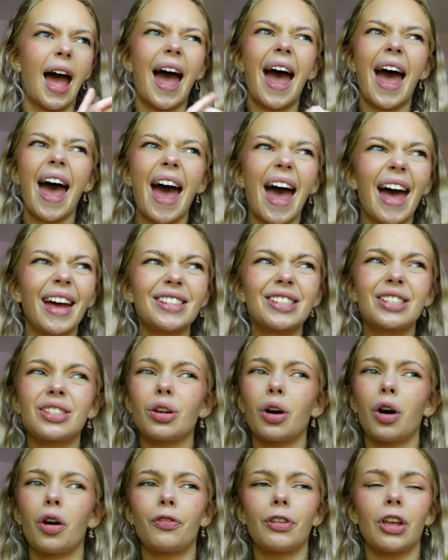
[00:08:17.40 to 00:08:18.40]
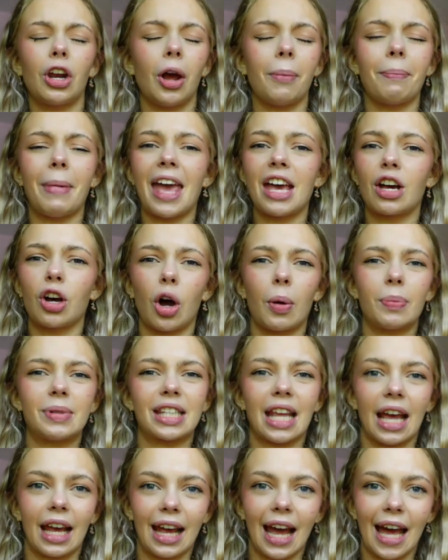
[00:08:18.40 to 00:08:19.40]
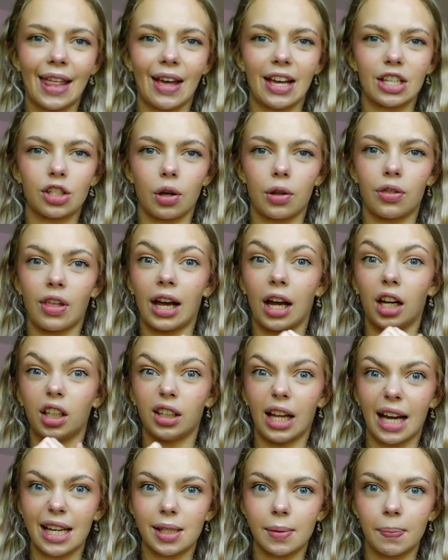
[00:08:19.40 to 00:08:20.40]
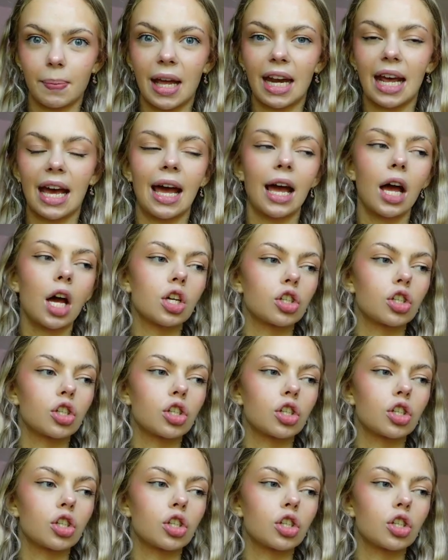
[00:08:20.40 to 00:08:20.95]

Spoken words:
hair stuff, you know, makeup, skincare, that sort of thing are last minute.